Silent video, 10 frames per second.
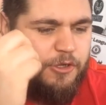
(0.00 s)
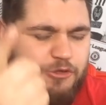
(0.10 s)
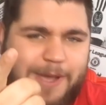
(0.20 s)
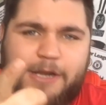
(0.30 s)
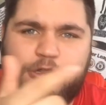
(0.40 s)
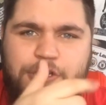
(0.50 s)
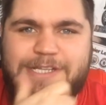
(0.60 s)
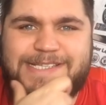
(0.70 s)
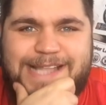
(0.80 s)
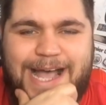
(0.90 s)
So we had a look
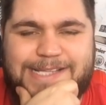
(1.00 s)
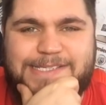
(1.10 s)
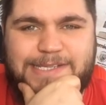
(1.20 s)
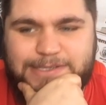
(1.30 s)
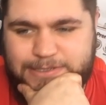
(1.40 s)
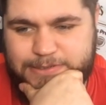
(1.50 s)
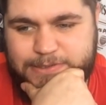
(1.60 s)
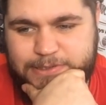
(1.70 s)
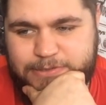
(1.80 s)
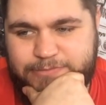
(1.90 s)
at the stats.
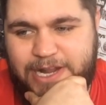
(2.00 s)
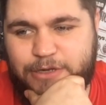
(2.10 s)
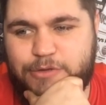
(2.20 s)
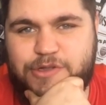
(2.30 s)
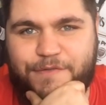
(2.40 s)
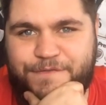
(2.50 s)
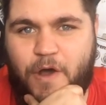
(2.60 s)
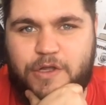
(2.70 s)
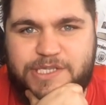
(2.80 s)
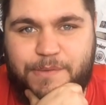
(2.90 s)
Ronaldo's got
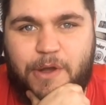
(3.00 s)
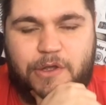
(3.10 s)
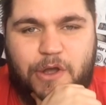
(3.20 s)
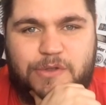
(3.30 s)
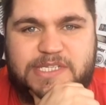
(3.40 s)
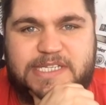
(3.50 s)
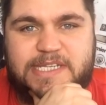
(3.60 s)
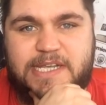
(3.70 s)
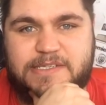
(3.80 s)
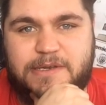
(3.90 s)
41 goals this
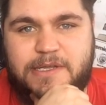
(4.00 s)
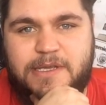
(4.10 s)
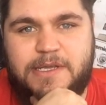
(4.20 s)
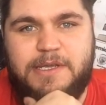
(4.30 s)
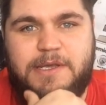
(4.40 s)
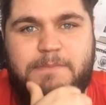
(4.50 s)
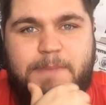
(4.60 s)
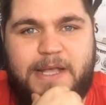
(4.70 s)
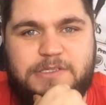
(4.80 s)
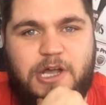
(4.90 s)
season.
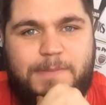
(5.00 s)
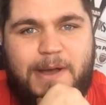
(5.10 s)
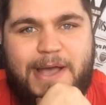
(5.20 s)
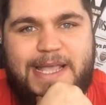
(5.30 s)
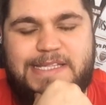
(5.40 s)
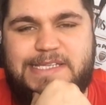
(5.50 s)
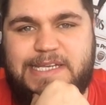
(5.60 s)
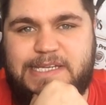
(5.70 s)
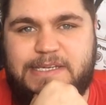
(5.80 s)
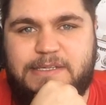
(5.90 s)
Bale's got about
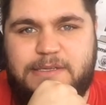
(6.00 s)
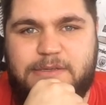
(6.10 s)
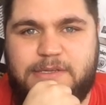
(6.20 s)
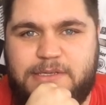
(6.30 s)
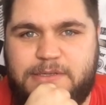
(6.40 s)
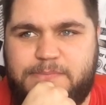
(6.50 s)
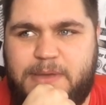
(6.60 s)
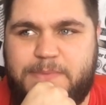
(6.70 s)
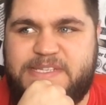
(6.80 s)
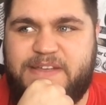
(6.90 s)
18,
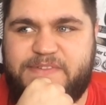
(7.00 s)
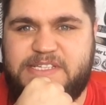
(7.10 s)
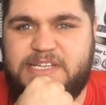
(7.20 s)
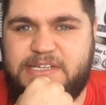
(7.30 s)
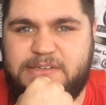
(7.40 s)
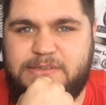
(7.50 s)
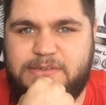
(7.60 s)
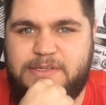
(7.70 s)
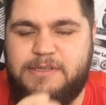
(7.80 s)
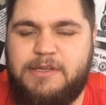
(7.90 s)
might be 17.
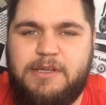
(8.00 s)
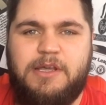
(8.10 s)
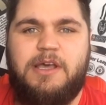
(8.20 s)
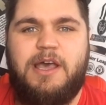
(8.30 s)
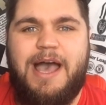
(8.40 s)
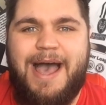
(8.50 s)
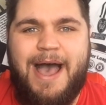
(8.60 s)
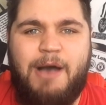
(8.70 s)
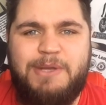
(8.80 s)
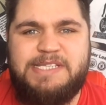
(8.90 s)

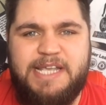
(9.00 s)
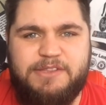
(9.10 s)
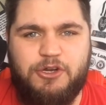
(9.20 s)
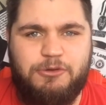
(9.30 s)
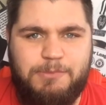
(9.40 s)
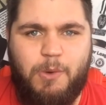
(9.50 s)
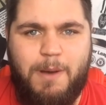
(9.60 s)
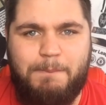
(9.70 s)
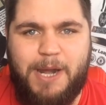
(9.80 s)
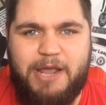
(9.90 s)
How is he the No.
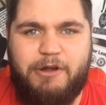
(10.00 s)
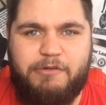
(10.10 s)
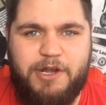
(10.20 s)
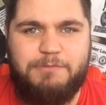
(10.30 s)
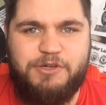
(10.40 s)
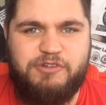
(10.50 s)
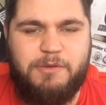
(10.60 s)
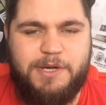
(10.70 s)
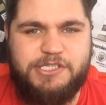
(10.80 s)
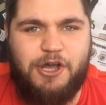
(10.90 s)
1 player at Real
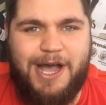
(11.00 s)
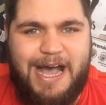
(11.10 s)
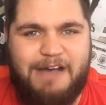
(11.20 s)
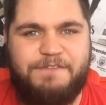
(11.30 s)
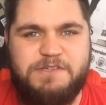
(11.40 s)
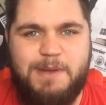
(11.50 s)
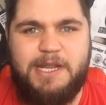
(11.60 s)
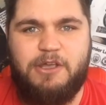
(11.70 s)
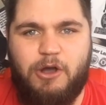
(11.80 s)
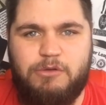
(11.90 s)
Madrid when he's got half as
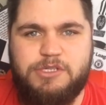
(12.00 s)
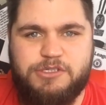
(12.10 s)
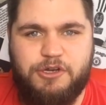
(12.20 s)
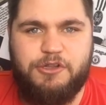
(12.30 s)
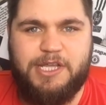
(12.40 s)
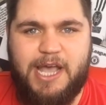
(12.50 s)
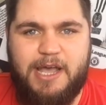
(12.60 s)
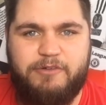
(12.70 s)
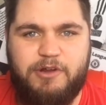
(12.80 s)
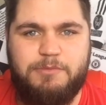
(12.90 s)
many goals as another
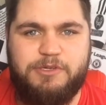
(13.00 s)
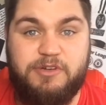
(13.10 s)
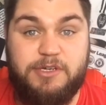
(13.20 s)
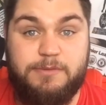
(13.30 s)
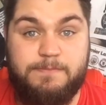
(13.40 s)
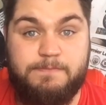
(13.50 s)
guy at Real Madrid?